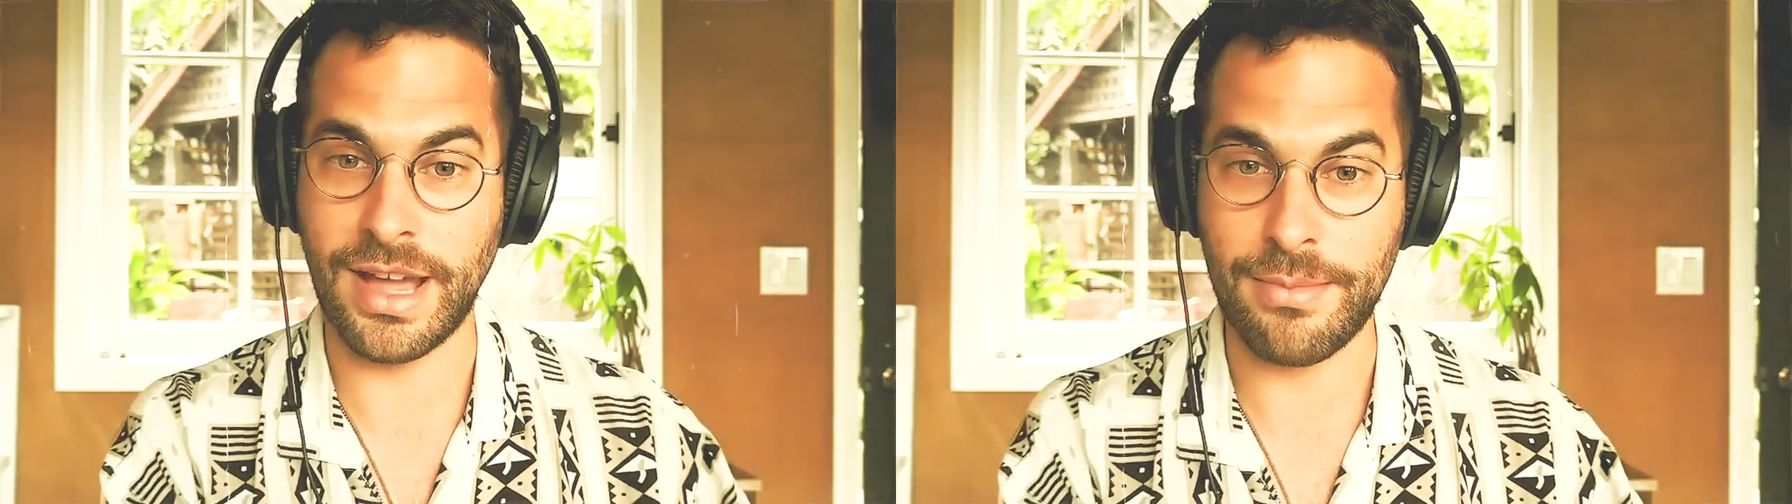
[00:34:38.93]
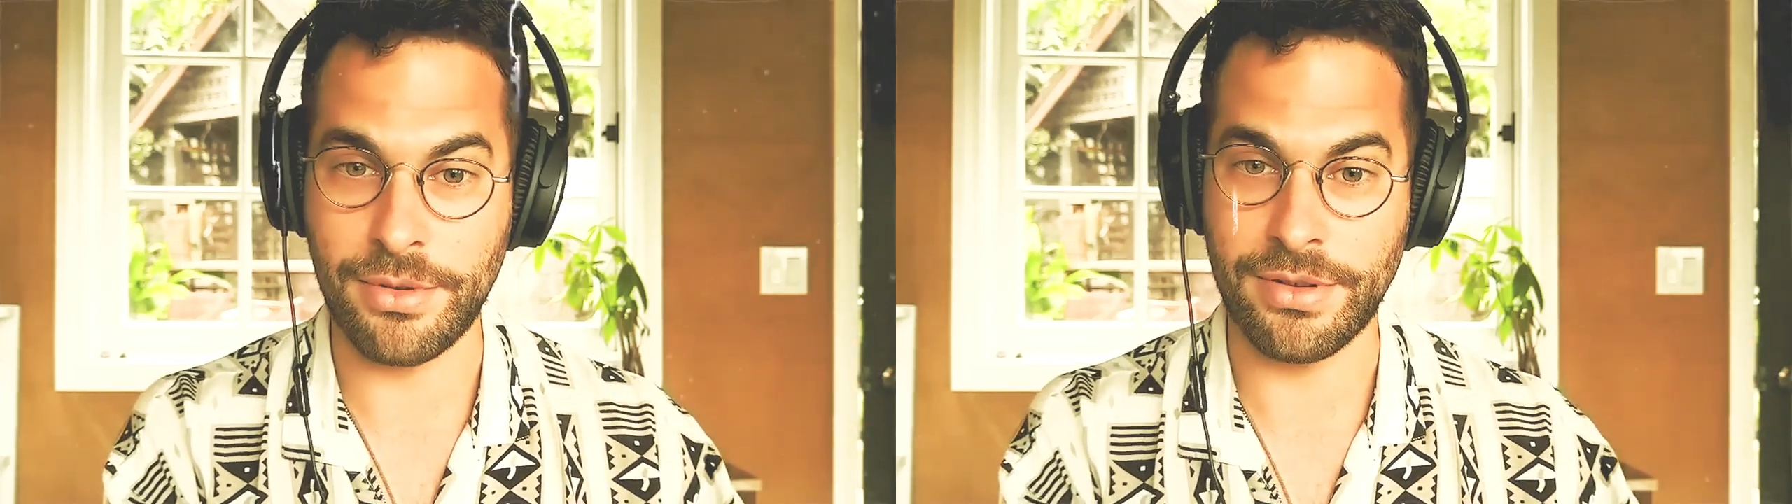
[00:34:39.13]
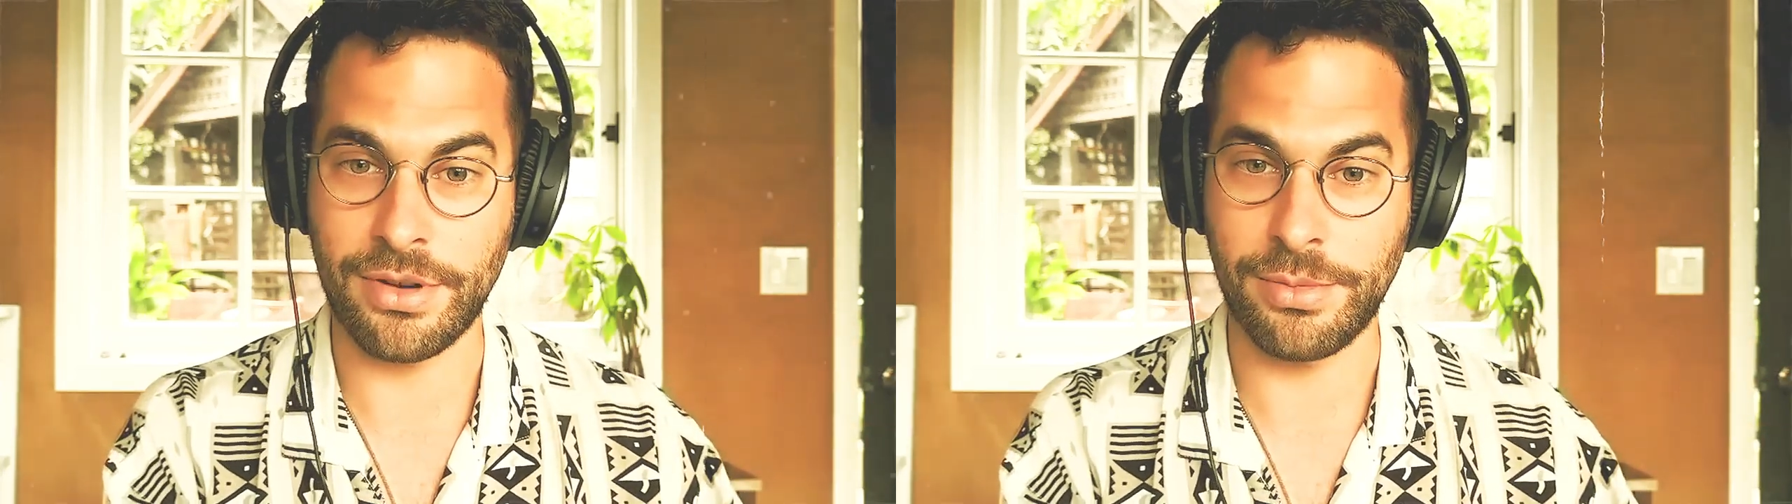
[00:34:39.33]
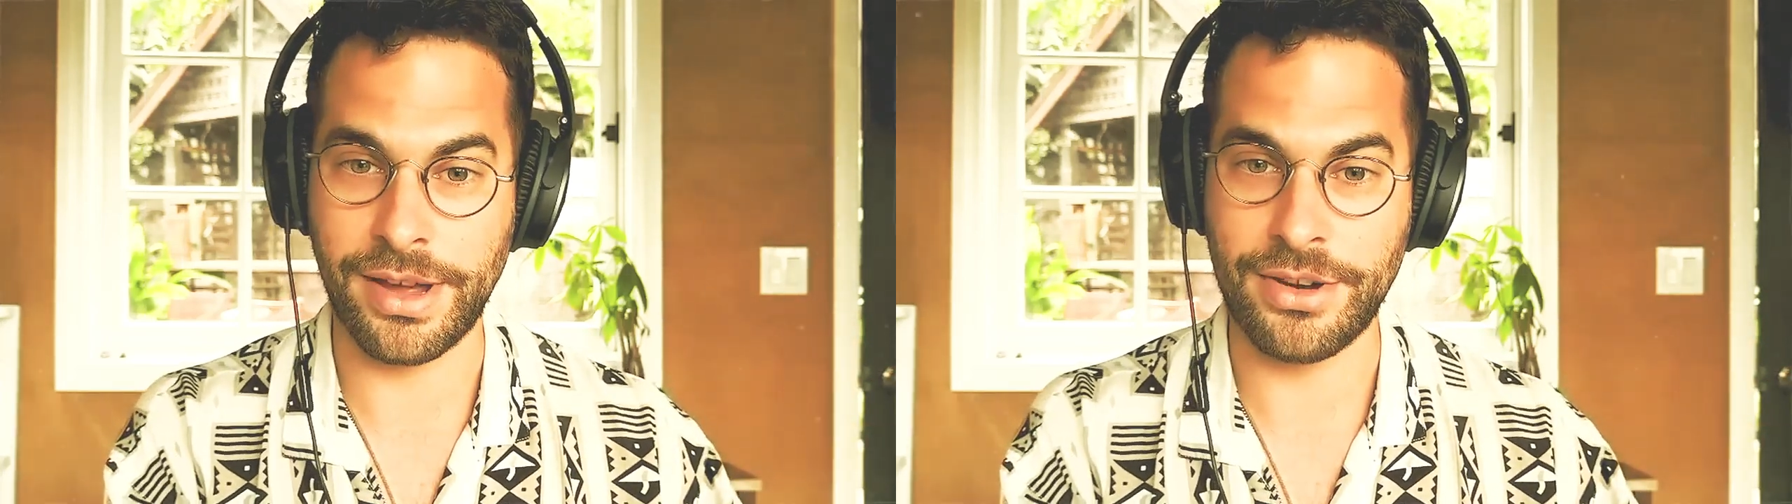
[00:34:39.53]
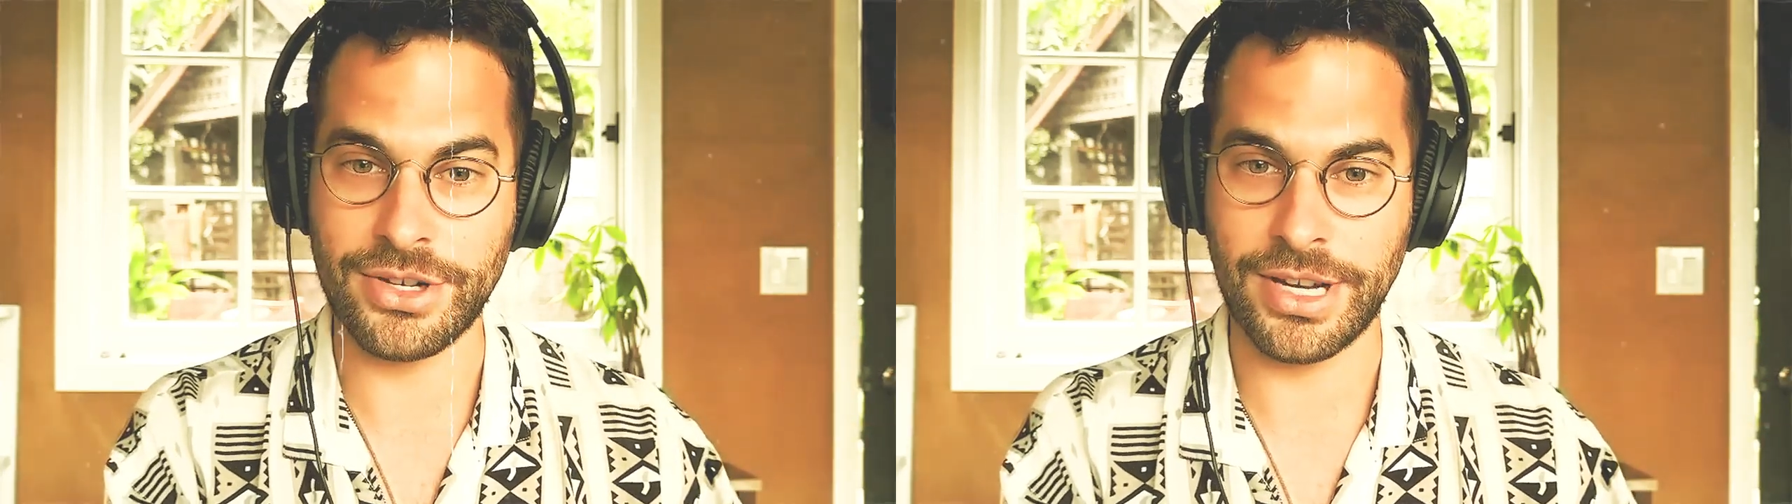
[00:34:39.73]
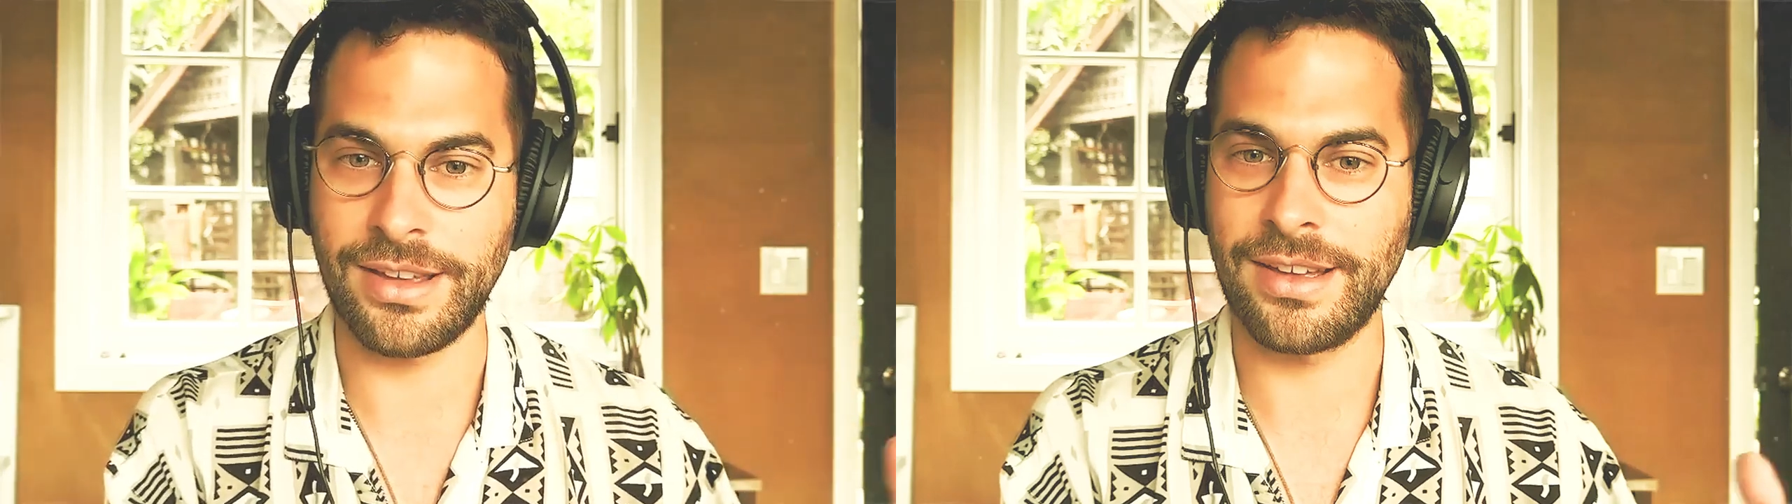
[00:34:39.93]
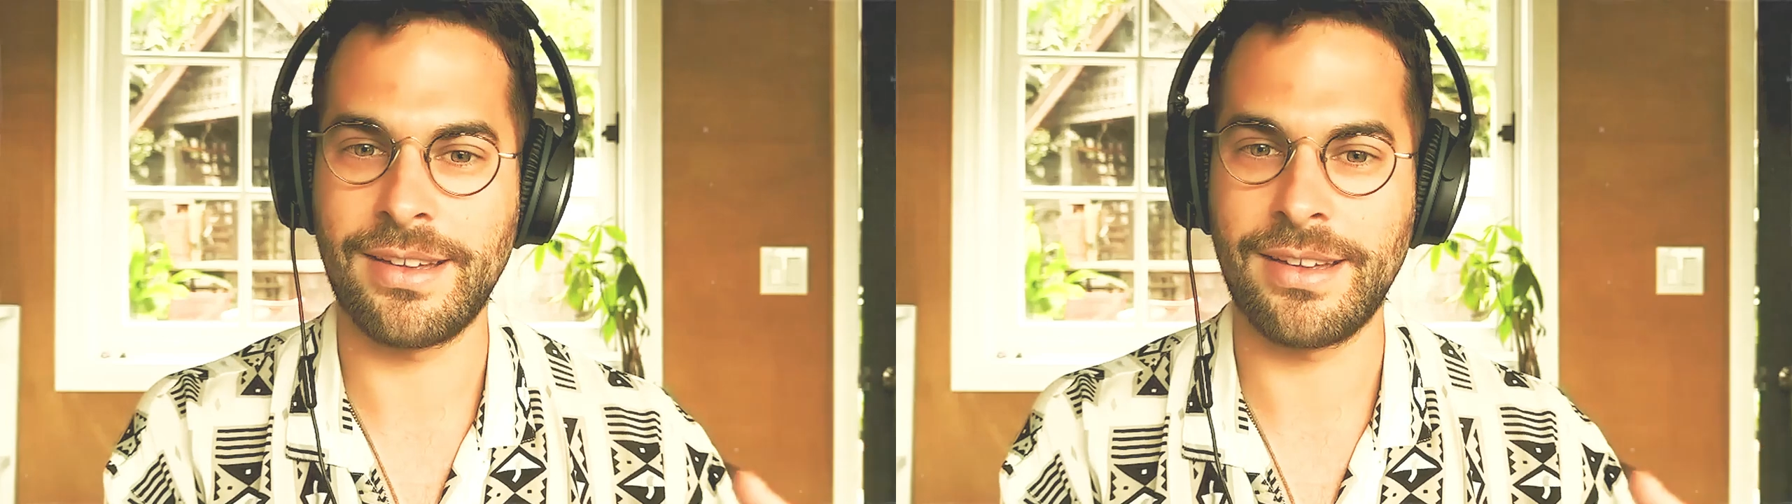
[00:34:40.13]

lot more renewable energy,